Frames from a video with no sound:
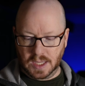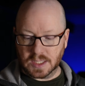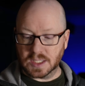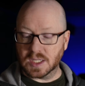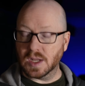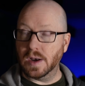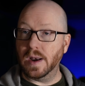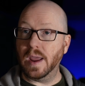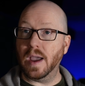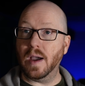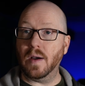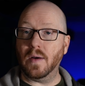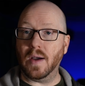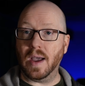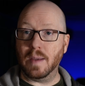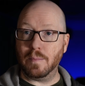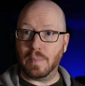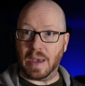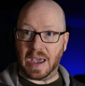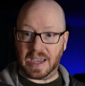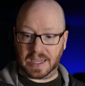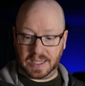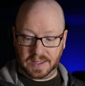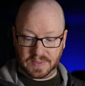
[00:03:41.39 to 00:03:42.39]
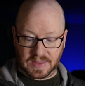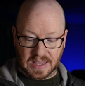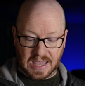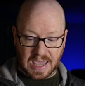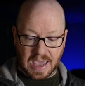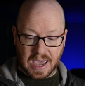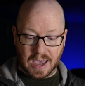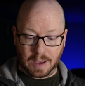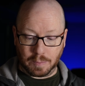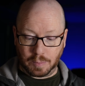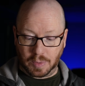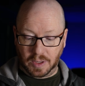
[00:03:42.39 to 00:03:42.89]
So now I'm back in the
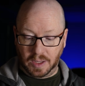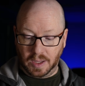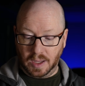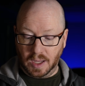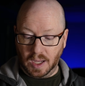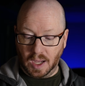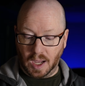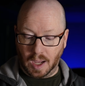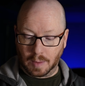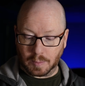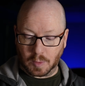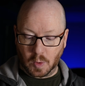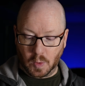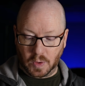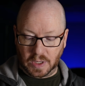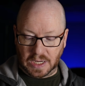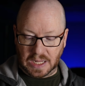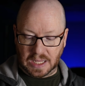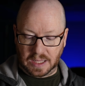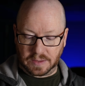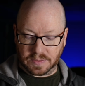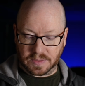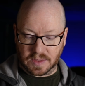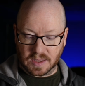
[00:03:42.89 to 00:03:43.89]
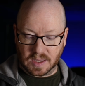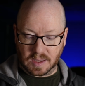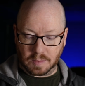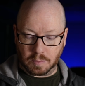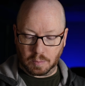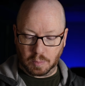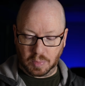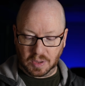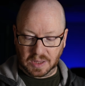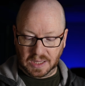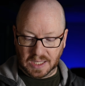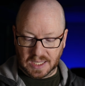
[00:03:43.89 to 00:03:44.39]
app. I'm going to hit the
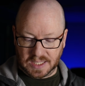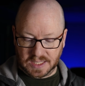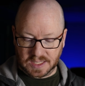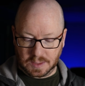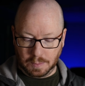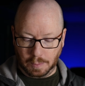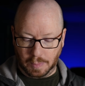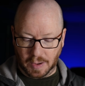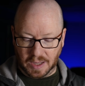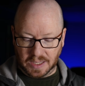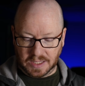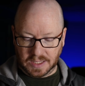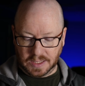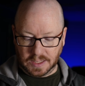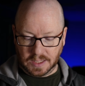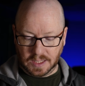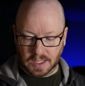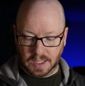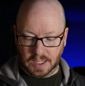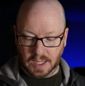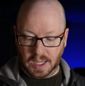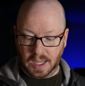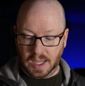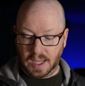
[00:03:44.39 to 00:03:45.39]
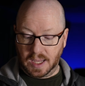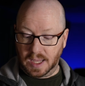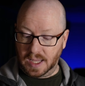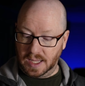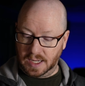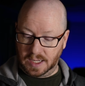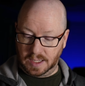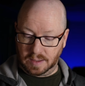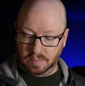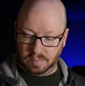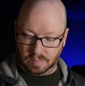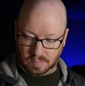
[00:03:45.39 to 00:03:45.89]
plus button
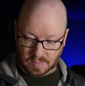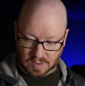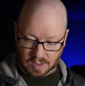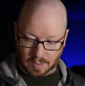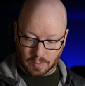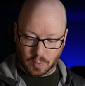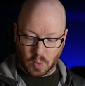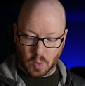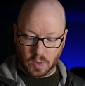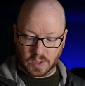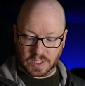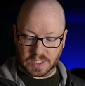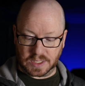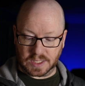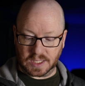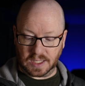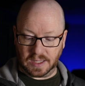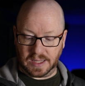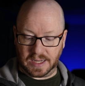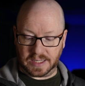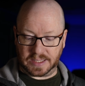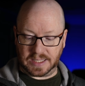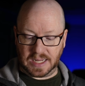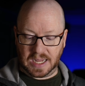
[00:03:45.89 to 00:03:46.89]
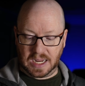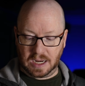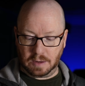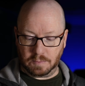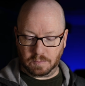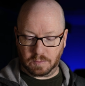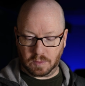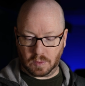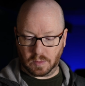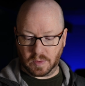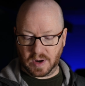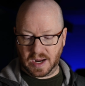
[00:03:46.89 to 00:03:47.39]
and I'm going to select
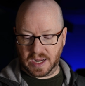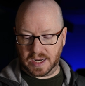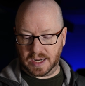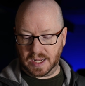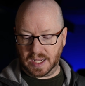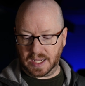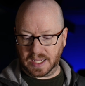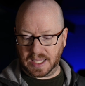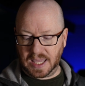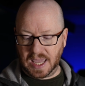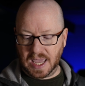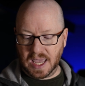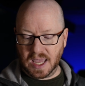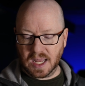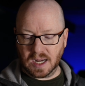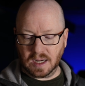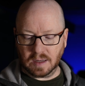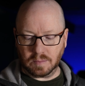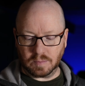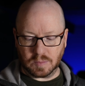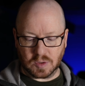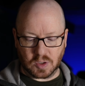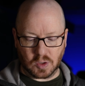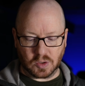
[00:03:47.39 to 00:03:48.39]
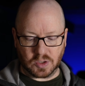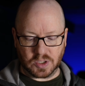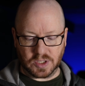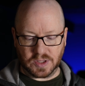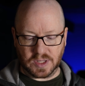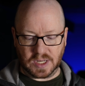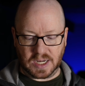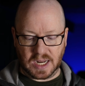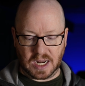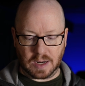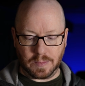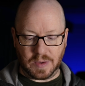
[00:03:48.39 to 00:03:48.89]
infrared again, search in
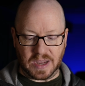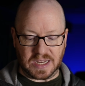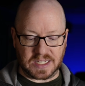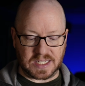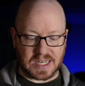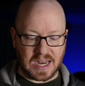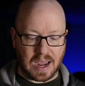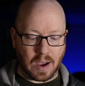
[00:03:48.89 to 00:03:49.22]
the database.